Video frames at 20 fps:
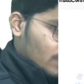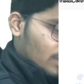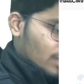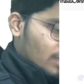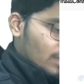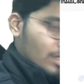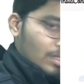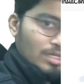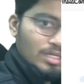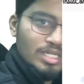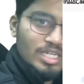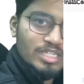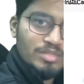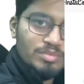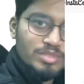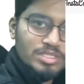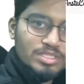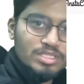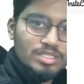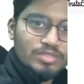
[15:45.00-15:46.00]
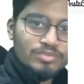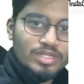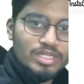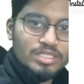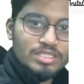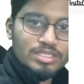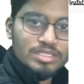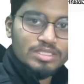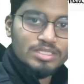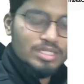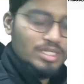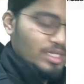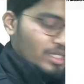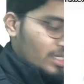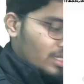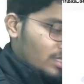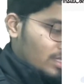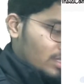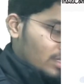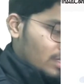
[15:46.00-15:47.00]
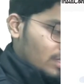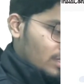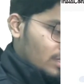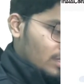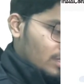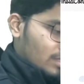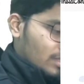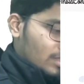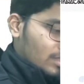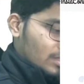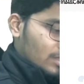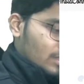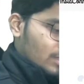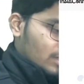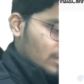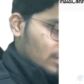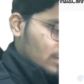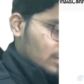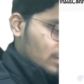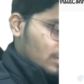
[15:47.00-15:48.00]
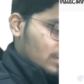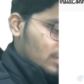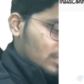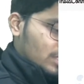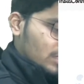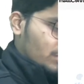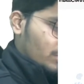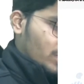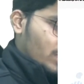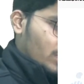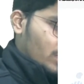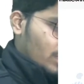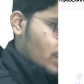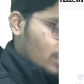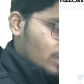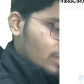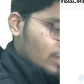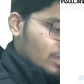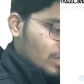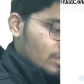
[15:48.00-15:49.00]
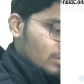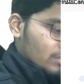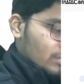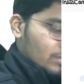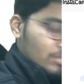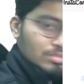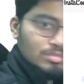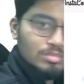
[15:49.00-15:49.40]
Let me see if I just tried gmail.com.